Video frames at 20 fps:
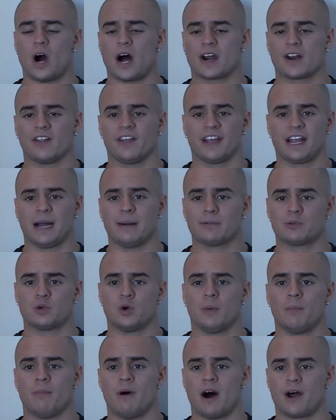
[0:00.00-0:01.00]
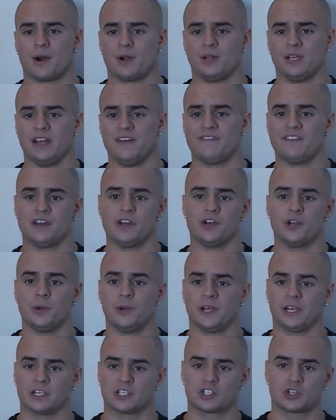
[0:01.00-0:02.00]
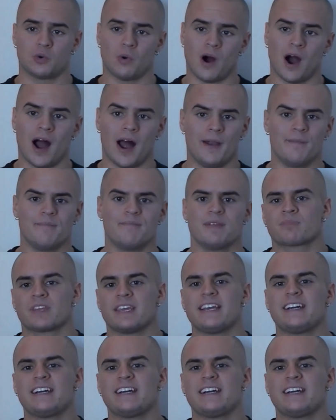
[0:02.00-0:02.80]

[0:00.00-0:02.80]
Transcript: waddling up to a monolift and doing a squat.